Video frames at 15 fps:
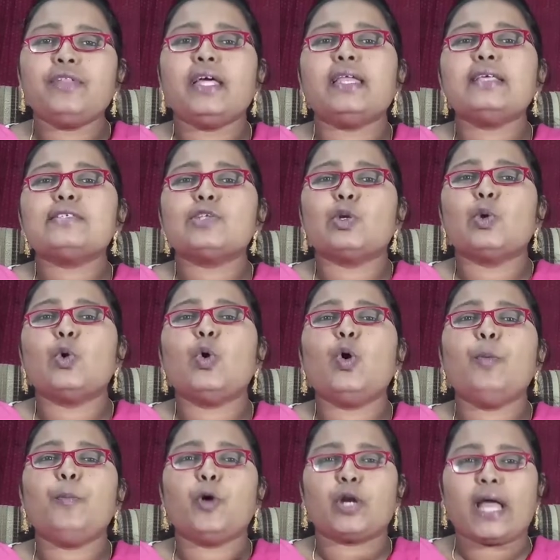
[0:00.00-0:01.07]
there is
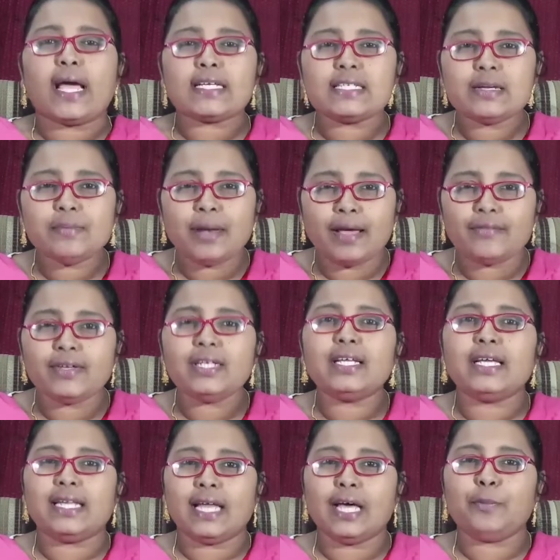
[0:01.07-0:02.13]
low potassium level
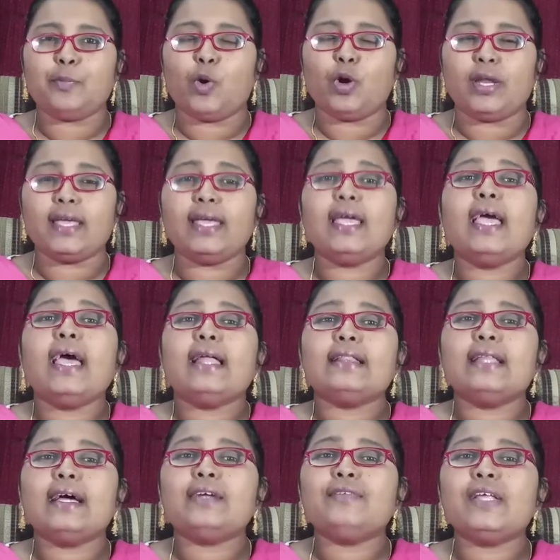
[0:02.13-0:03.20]
in our body,
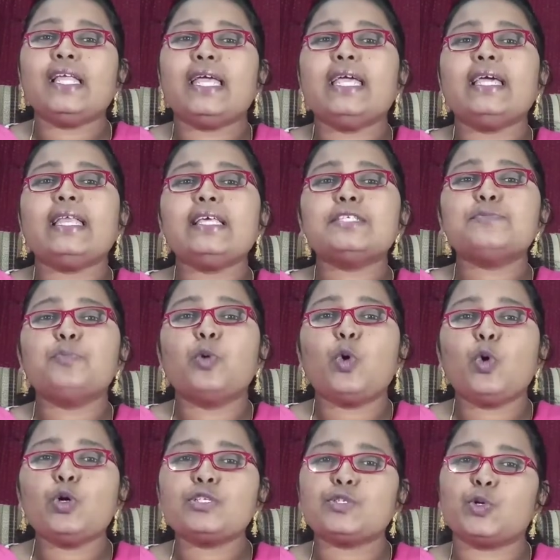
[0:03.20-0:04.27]
that will increase
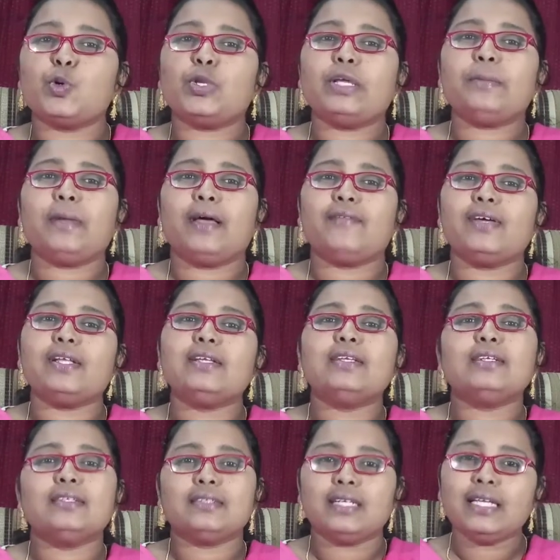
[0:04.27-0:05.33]
more sodium level
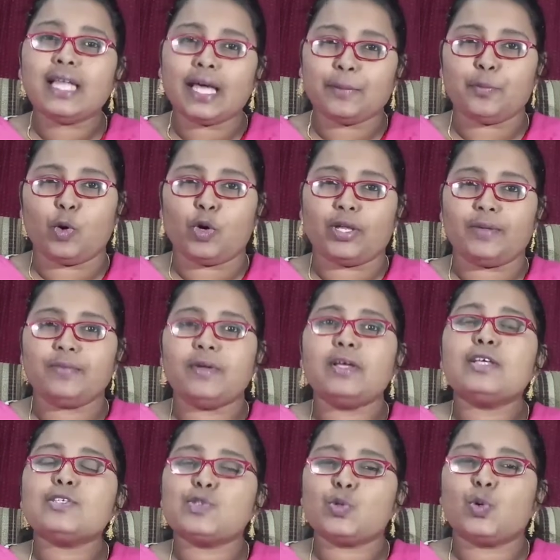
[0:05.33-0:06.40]
in our body.
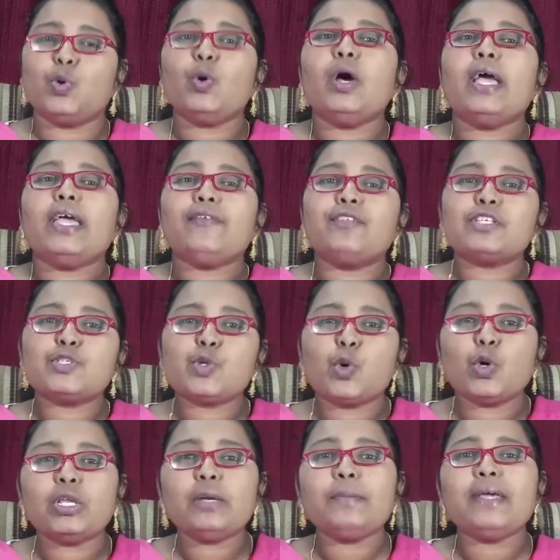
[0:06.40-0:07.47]
So if the
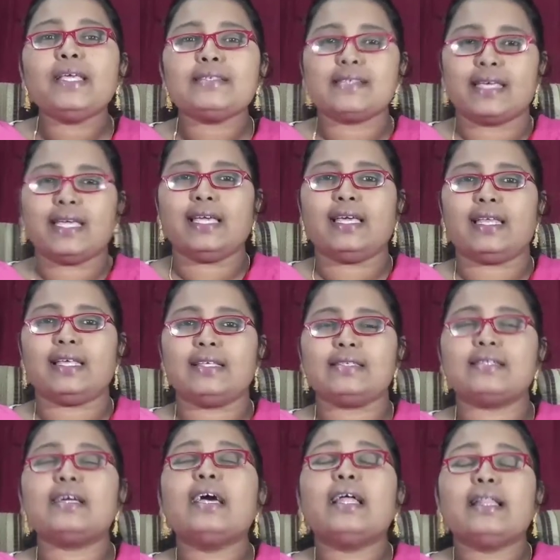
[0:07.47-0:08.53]
sodium is
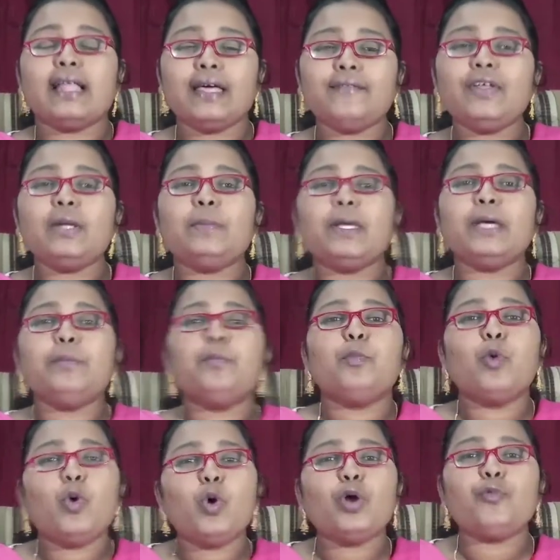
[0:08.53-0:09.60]
increased, there will be
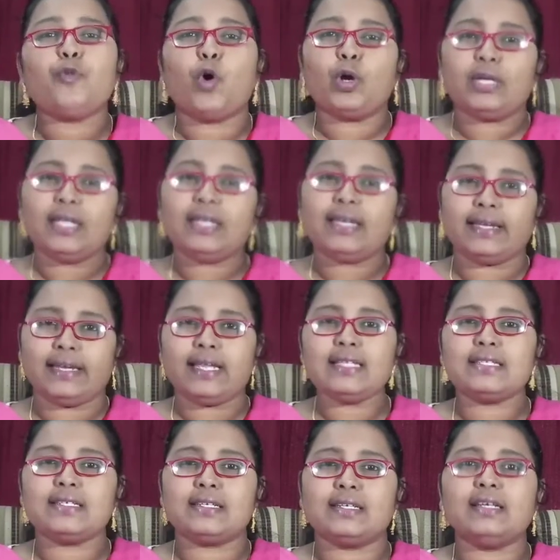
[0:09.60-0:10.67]
more water
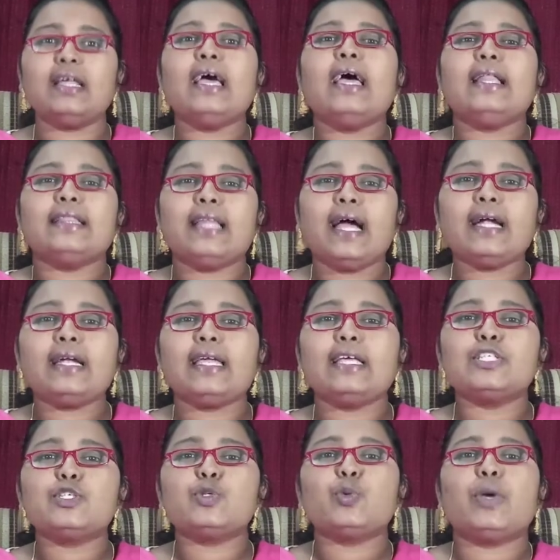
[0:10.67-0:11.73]
retention, that
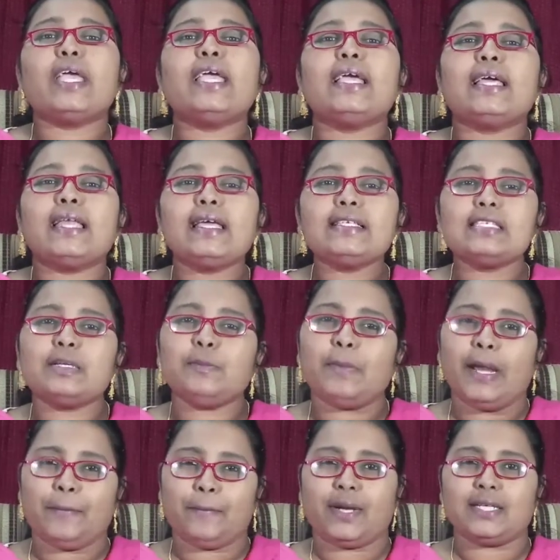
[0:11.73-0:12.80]
leads to increased
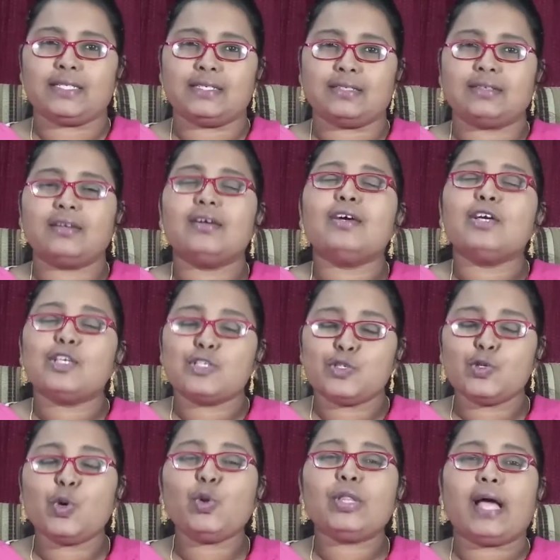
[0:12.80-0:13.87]
blood pressure.
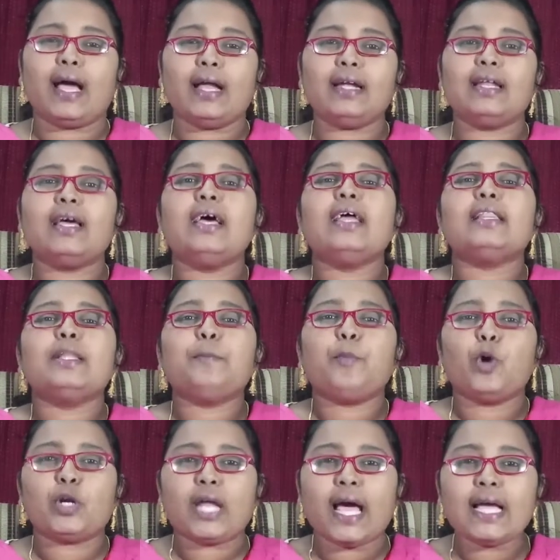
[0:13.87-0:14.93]
So that the
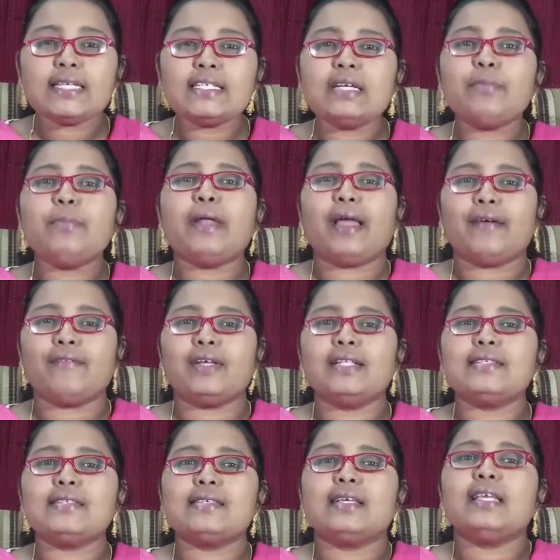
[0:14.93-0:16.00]
potassium
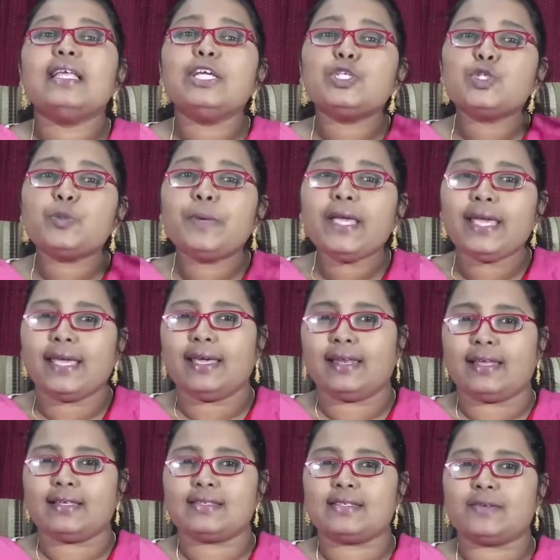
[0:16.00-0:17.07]
levels need to be
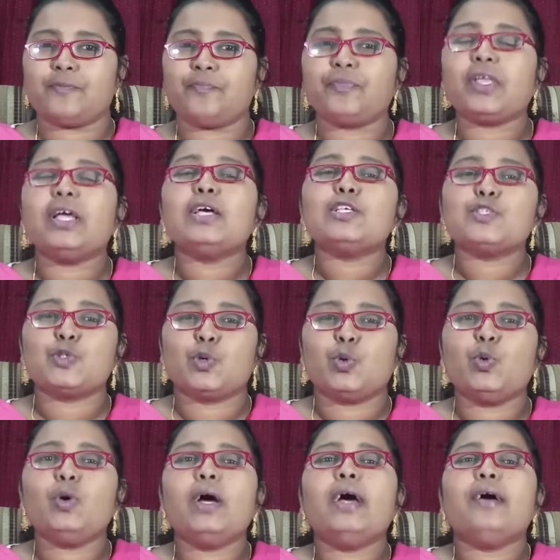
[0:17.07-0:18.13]
increased.
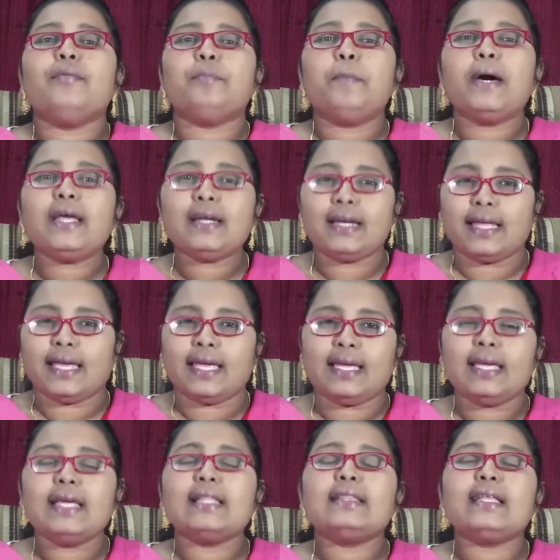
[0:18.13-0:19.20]
So per
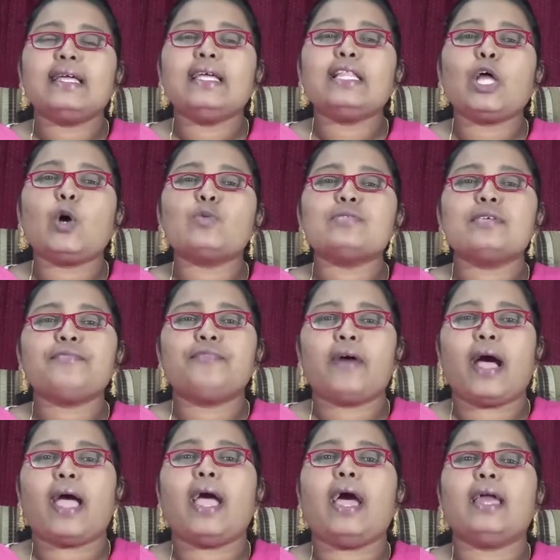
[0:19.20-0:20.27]
day
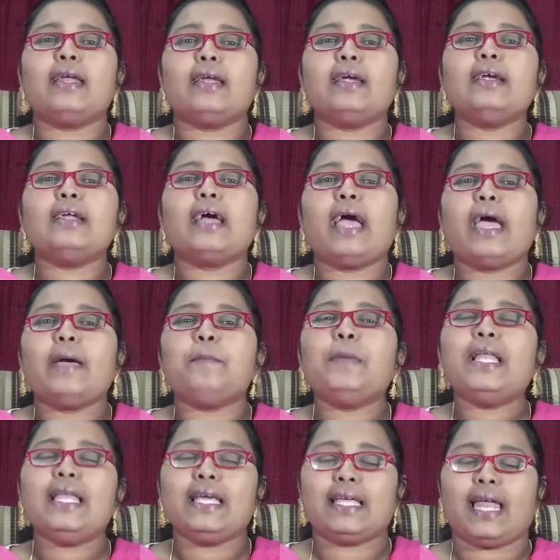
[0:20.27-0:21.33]
3500
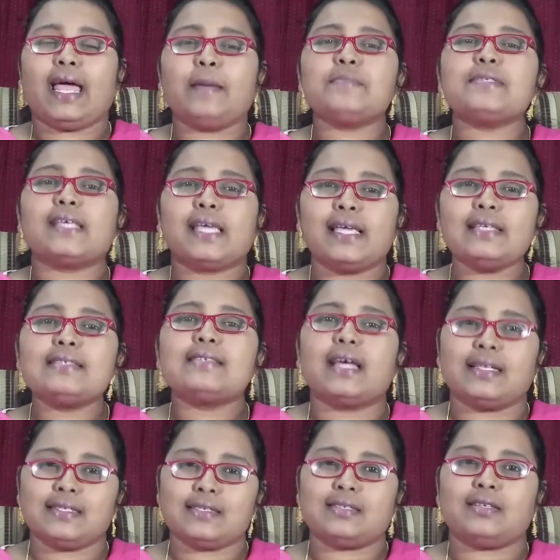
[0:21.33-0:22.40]
milligrams is
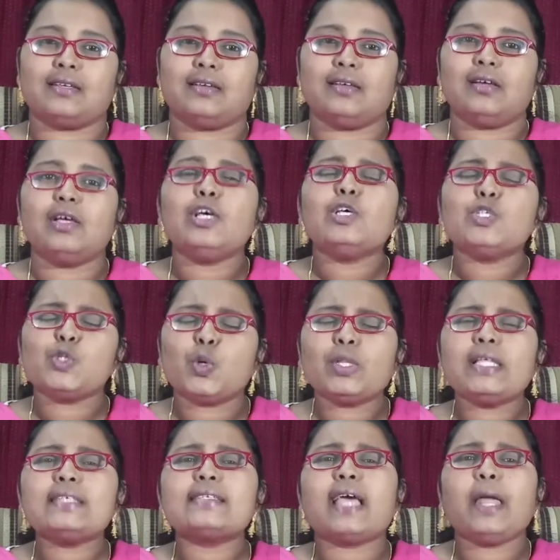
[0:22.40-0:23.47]
suggested. So
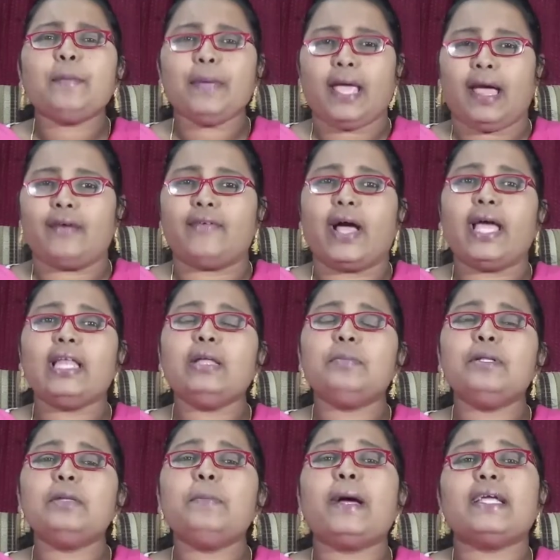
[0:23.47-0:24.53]
this can be
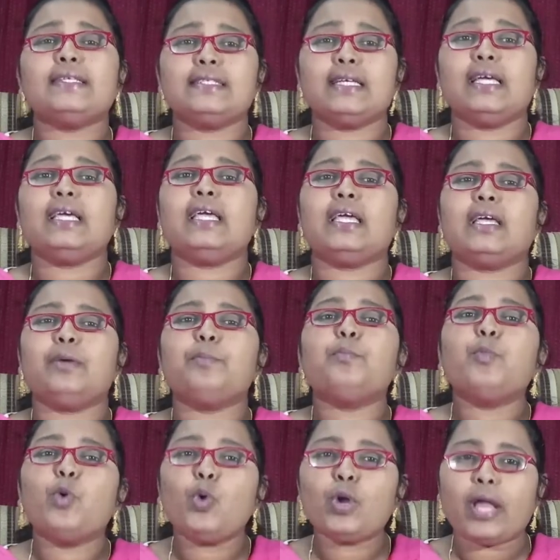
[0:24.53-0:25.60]
available by taking
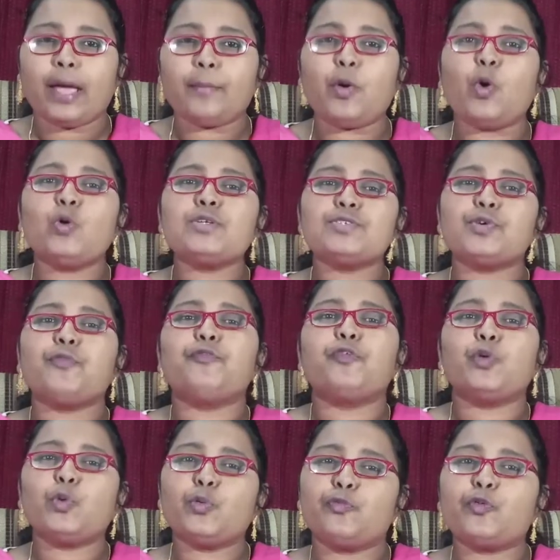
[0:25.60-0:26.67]
more amounts of
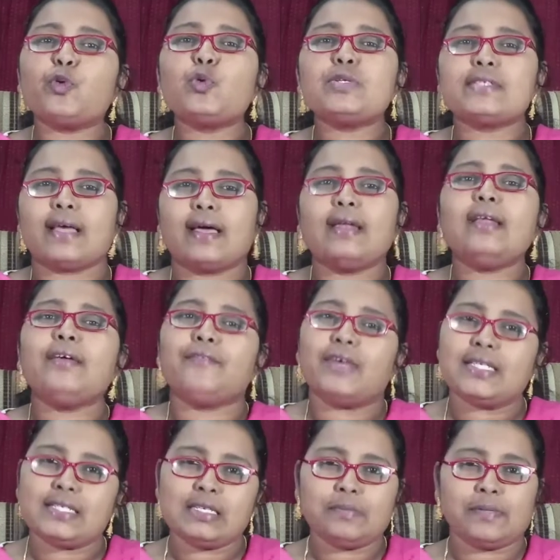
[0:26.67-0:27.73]
fruits and
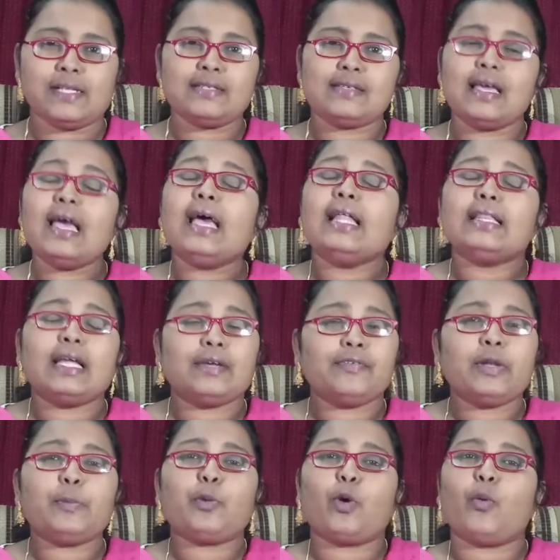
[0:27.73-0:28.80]
vegetables that
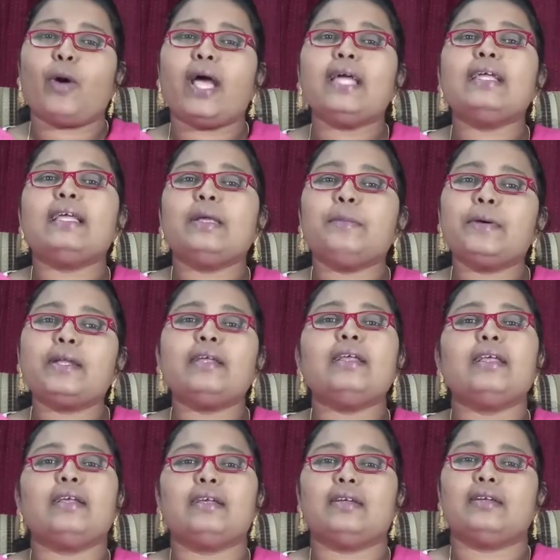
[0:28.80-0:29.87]
will provide
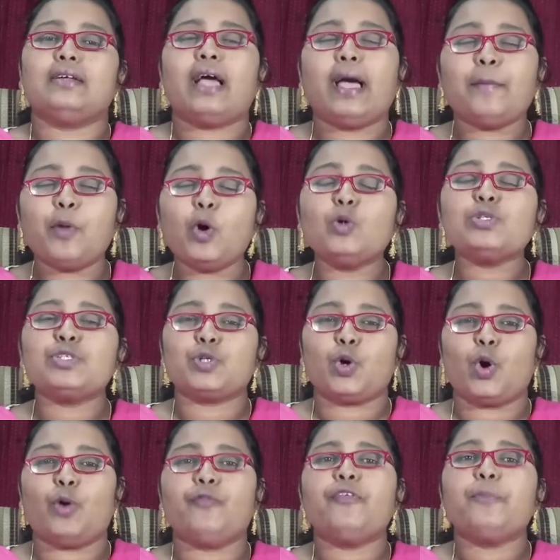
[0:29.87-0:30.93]
liberal amount
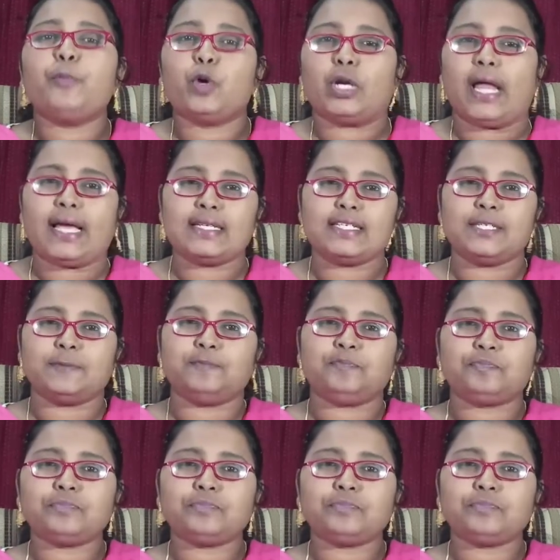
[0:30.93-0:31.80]
of potassium.